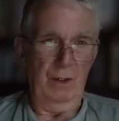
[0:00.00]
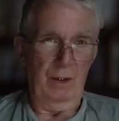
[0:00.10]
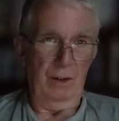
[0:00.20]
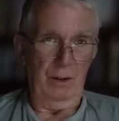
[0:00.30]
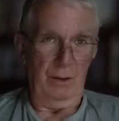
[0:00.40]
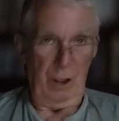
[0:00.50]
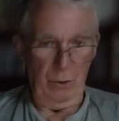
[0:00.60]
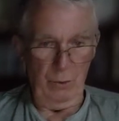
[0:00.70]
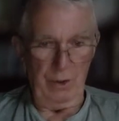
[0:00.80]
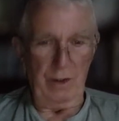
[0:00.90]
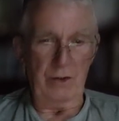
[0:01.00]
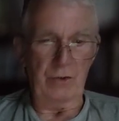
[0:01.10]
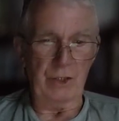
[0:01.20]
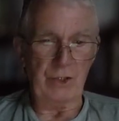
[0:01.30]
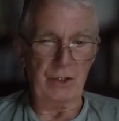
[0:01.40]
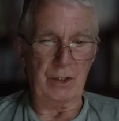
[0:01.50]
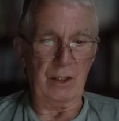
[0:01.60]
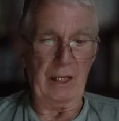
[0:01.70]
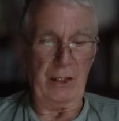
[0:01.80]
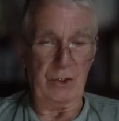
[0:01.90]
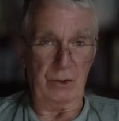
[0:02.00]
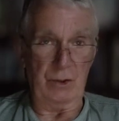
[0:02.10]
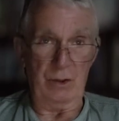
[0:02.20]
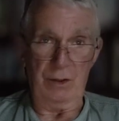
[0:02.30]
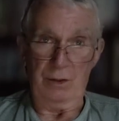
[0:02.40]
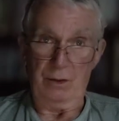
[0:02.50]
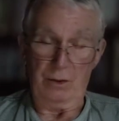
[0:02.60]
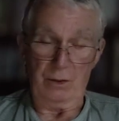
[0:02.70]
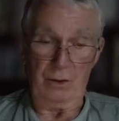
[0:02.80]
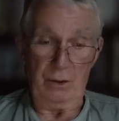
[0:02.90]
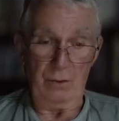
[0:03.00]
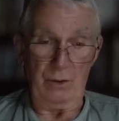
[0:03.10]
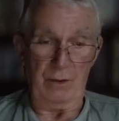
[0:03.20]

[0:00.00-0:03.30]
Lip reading: And only drastic action can cure it.